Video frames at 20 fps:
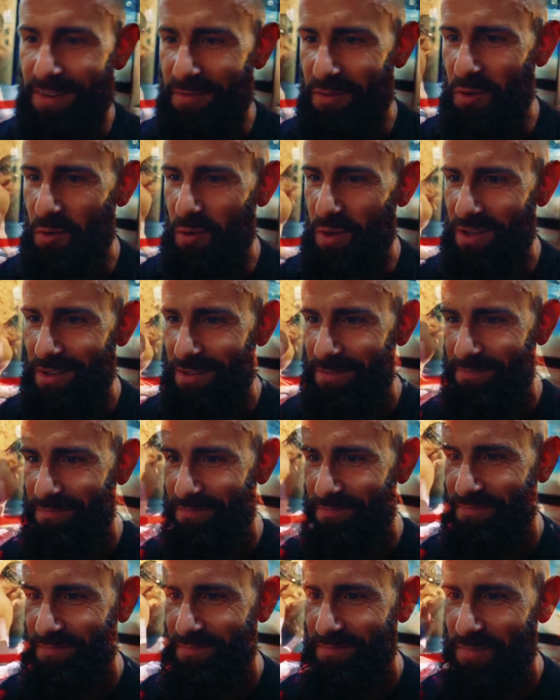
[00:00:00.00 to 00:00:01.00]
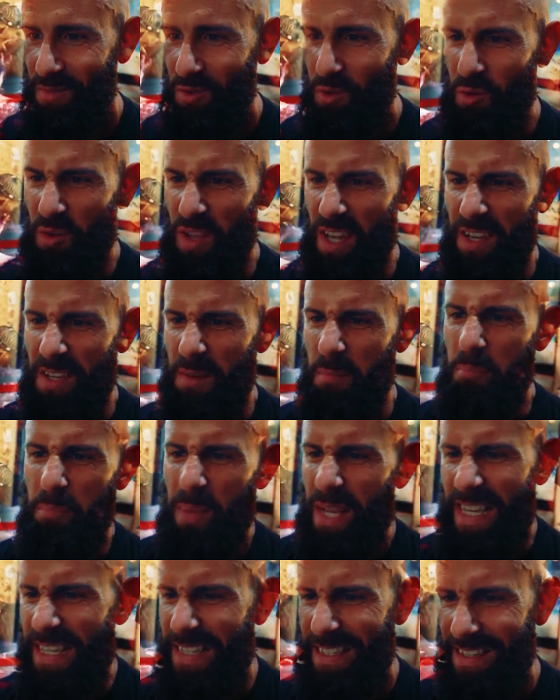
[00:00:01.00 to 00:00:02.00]
if you will, to that
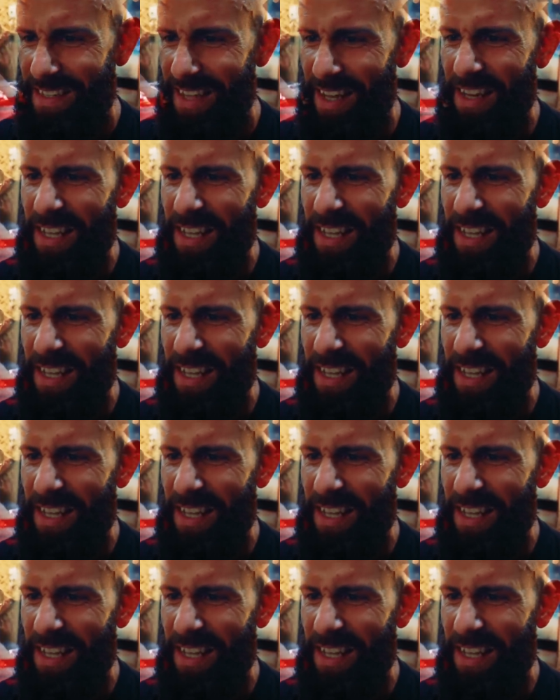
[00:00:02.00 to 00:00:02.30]
beast that